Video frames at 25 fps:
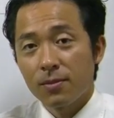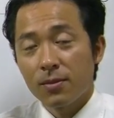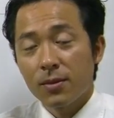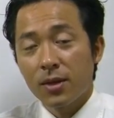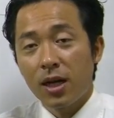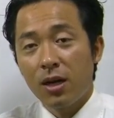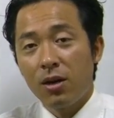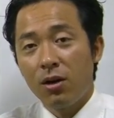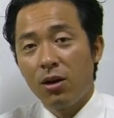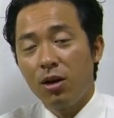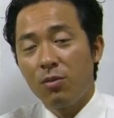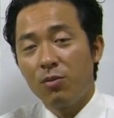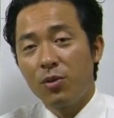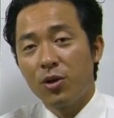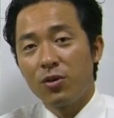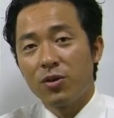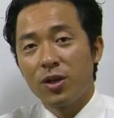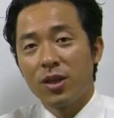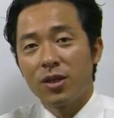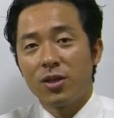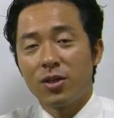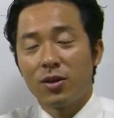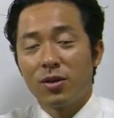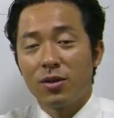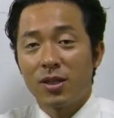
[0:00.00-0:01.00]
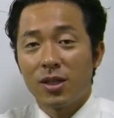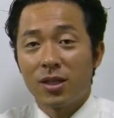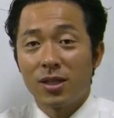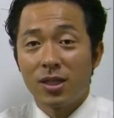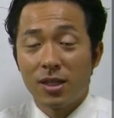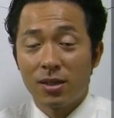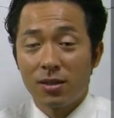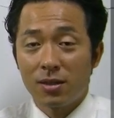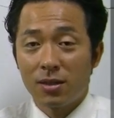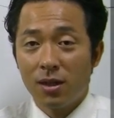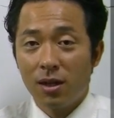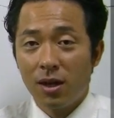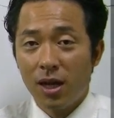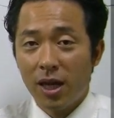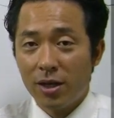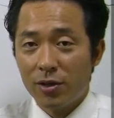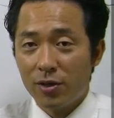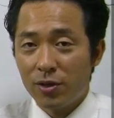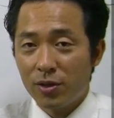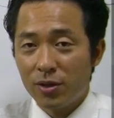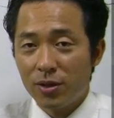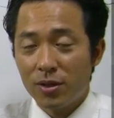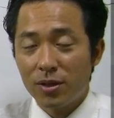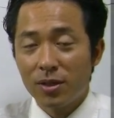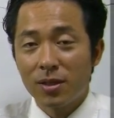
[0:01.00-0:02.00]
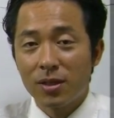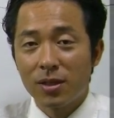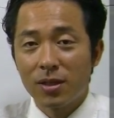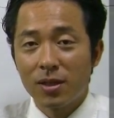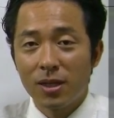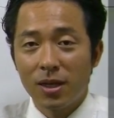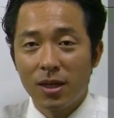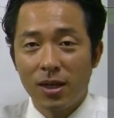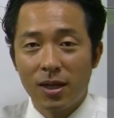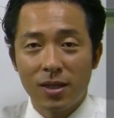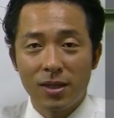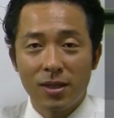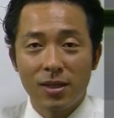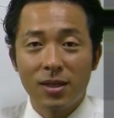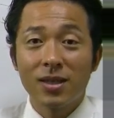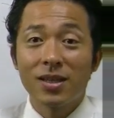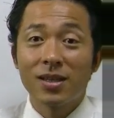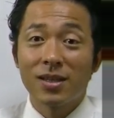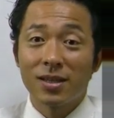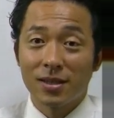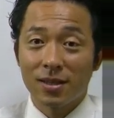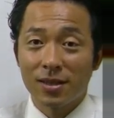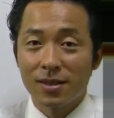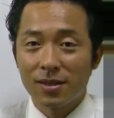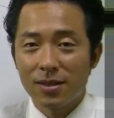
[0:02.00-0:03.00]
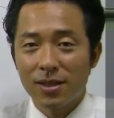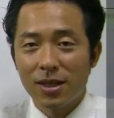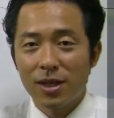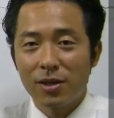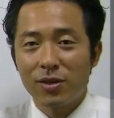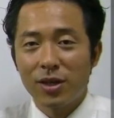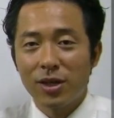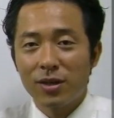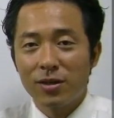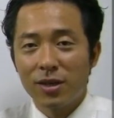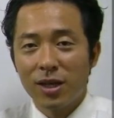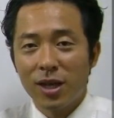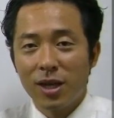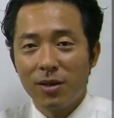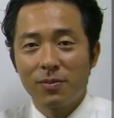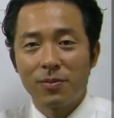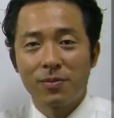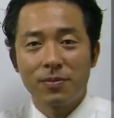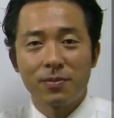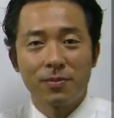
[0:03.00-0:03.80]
I hope you enjoyed these lectures, and see you next time.